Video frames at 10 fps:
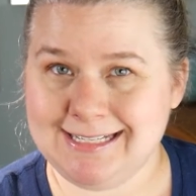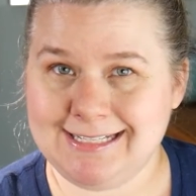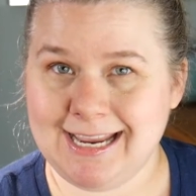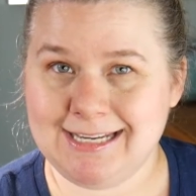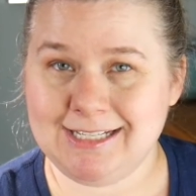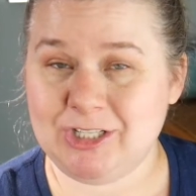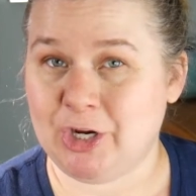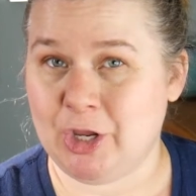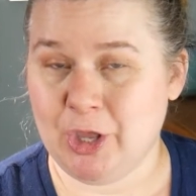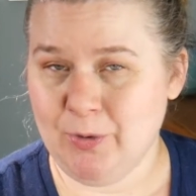intended to
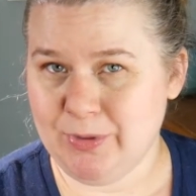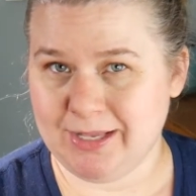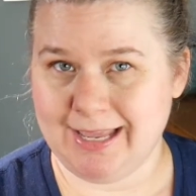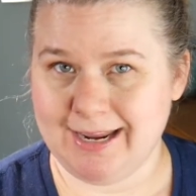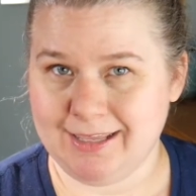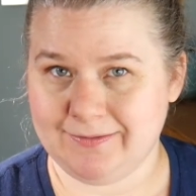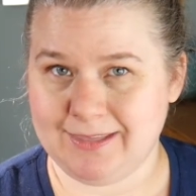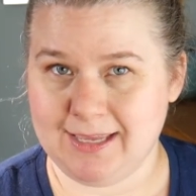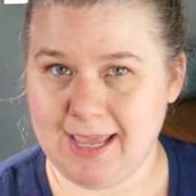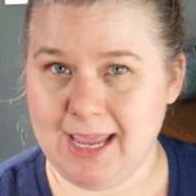go the length of the
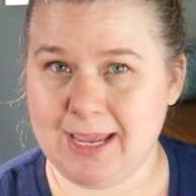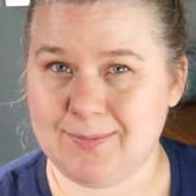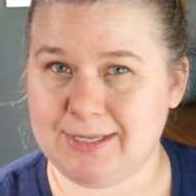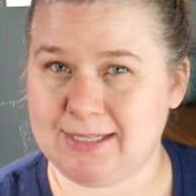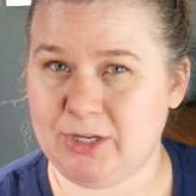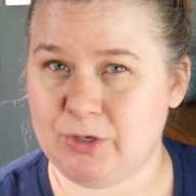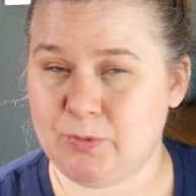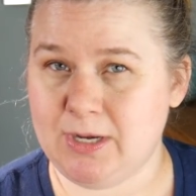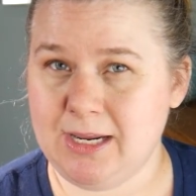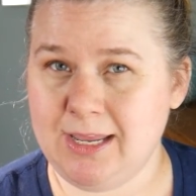game is a
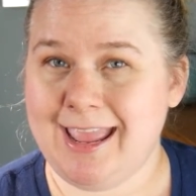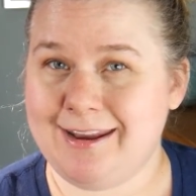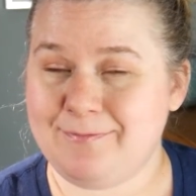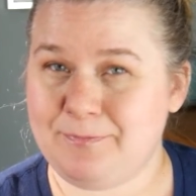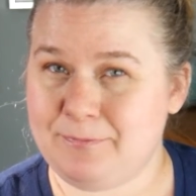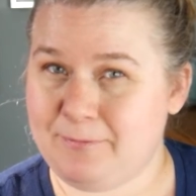unique and